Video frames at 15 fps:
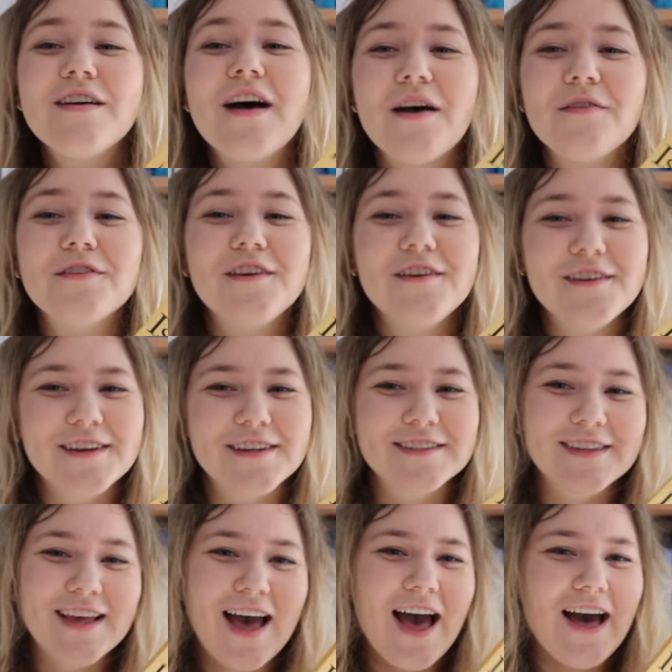I'm
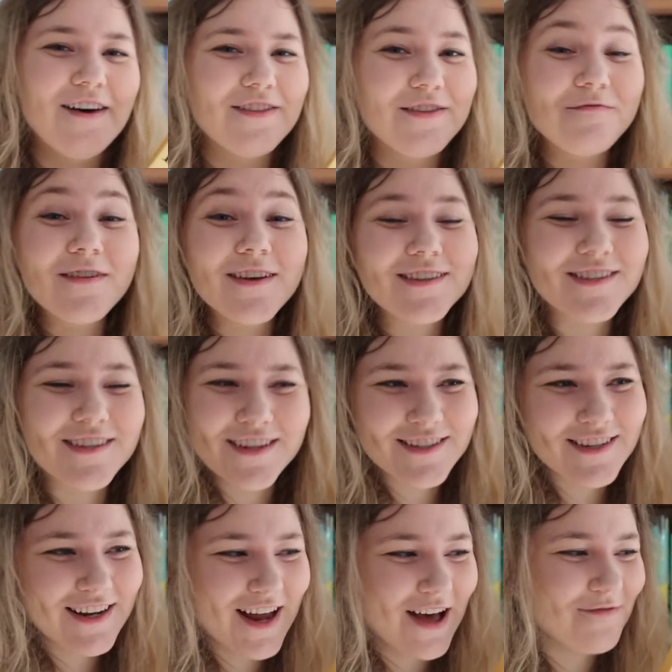curious how the book's going to
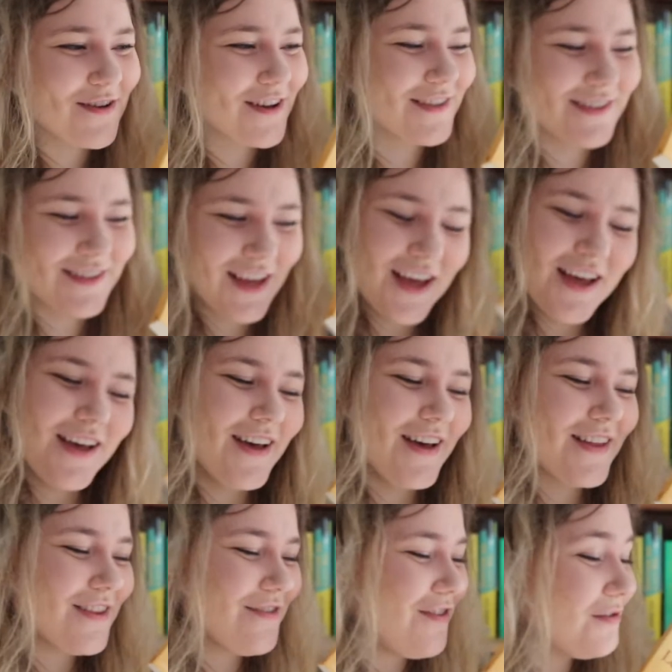turn out because
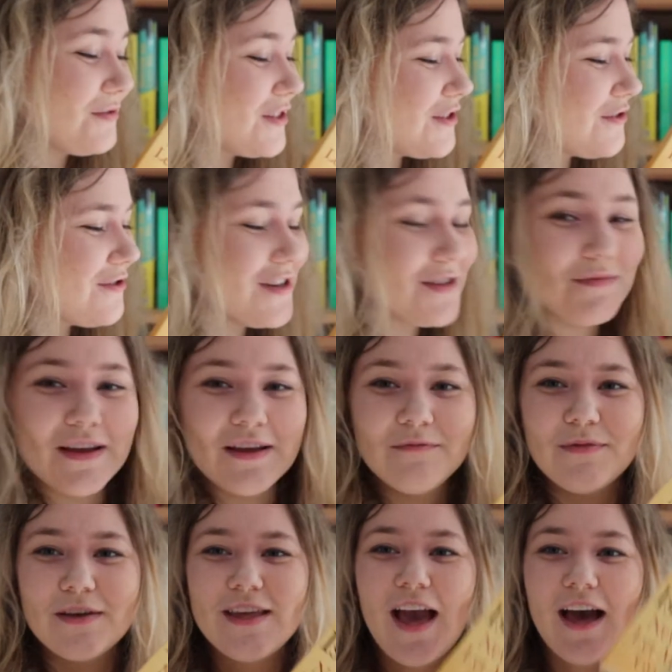the film destroyed me.
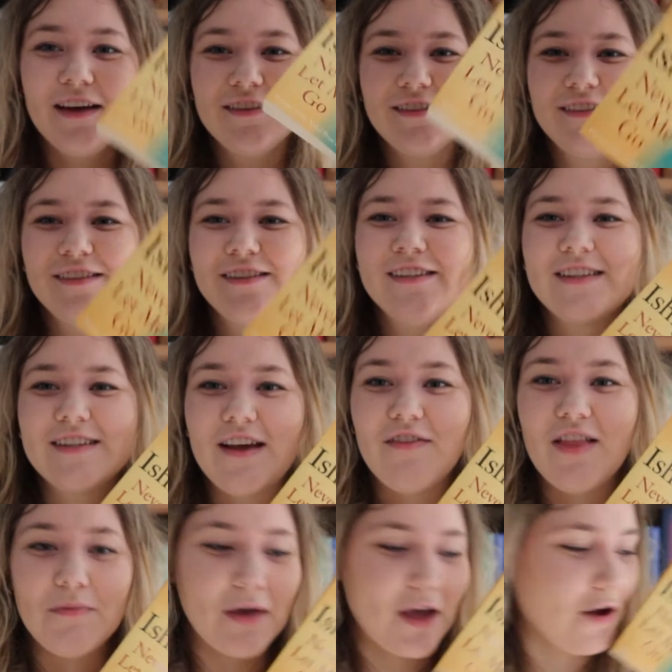But yeah, Never
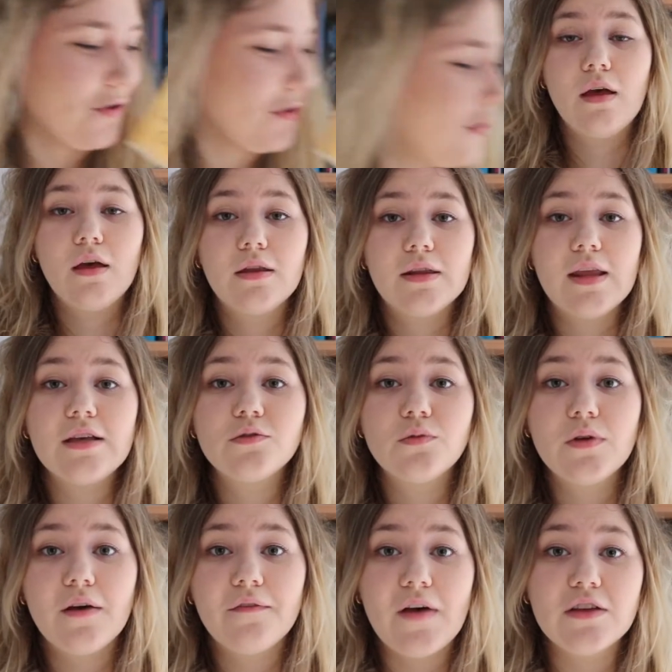Let Me Go. Next
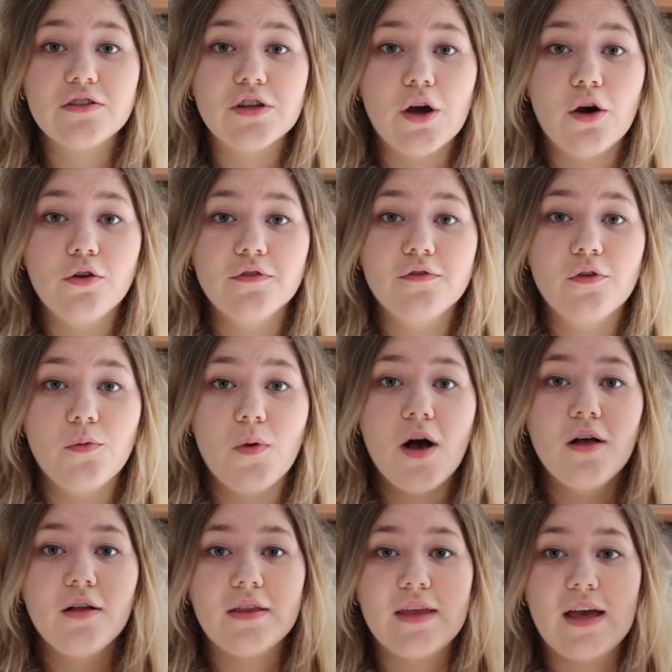one I've actually owned for a
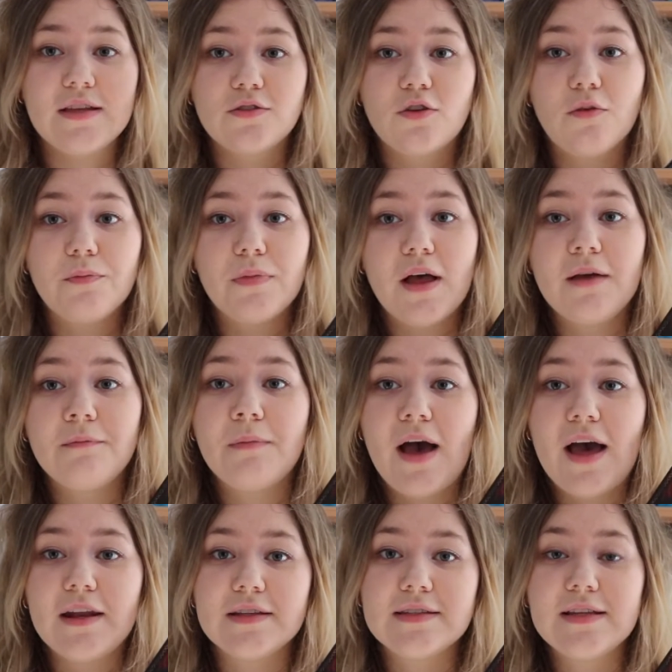while, and that is Godblind by
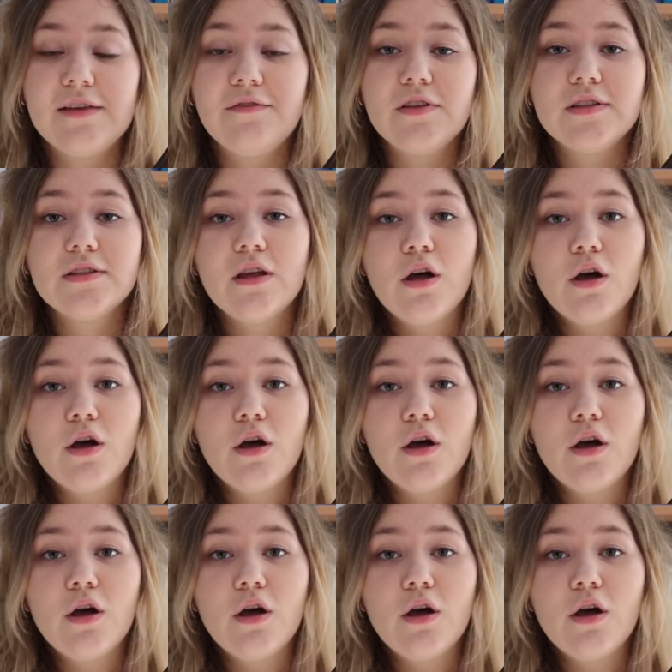Anna Stephens.